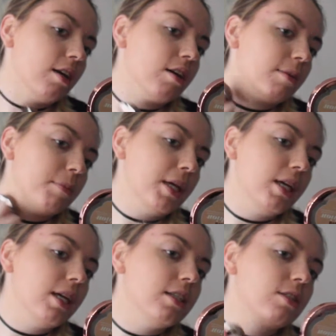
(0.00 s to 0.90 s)
on
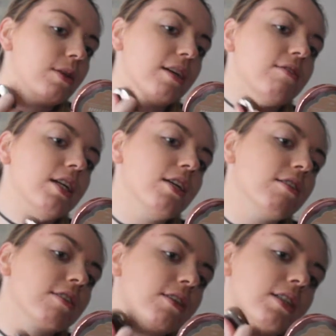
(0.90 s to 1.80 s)
me. I do have
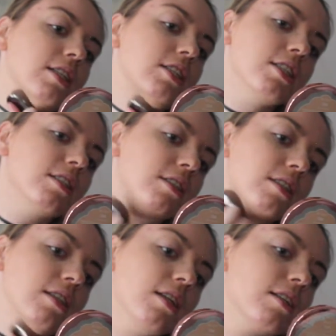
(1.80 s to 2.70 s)
lighter
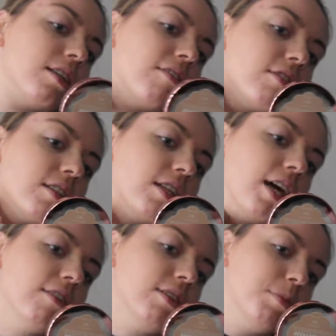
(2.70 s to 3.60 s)
foundations, and I definitely
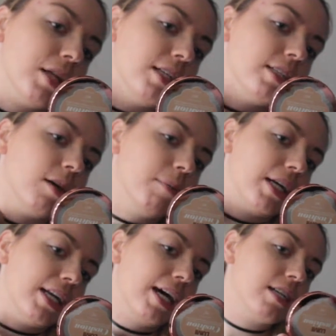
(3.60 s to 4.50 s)
have to blend down
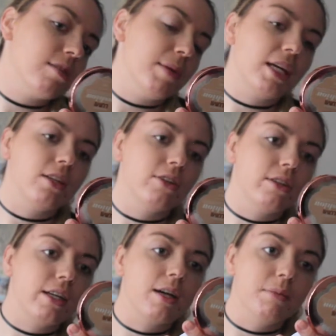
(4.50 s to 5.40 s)
my neck to make it
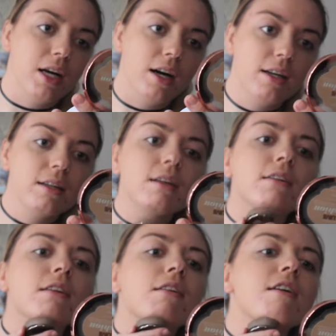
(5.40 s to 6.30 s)
look like I'm not
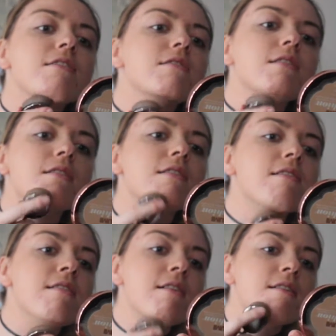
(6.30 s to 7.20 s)
going crazy
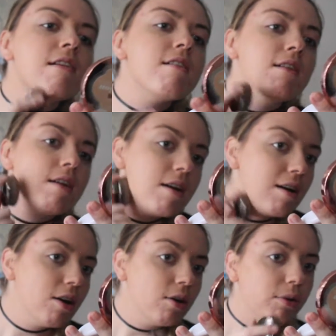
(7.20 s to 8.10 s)

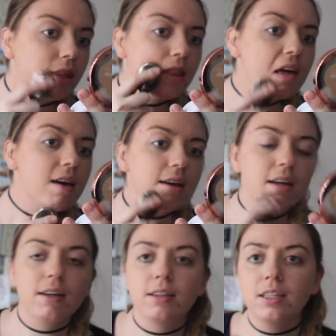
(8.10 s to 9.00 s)
with the
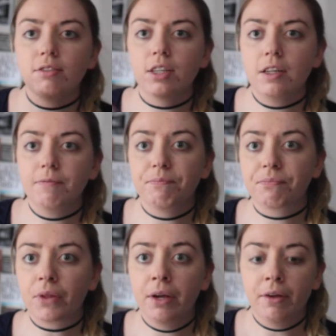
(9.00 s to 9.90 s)
different
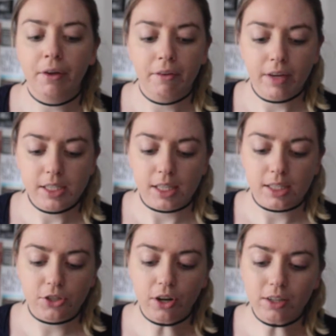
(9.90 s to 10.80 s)
face
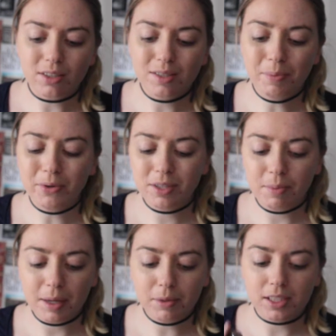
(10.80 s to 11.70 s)
things. And you're also supposed
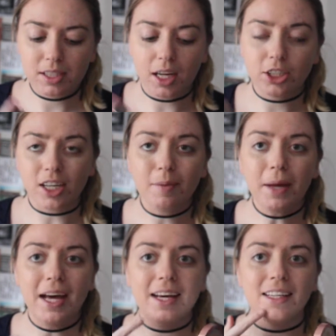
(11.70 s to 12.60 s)
to be able to touch
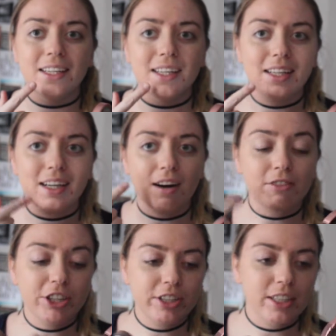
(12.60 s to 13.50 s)
up and
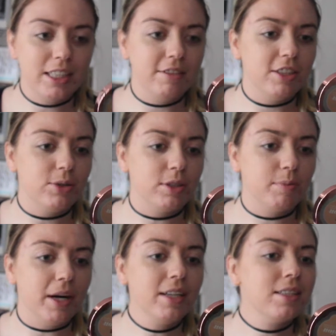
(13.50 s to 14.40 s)
cover individual
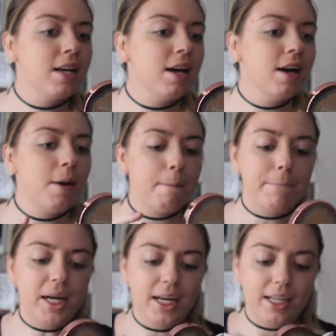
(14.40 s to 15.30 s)
spots,
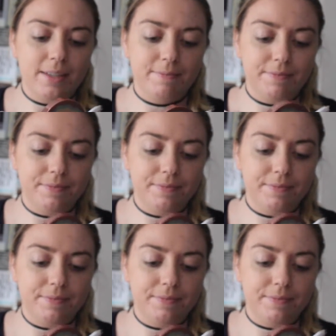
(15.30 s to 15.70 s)
but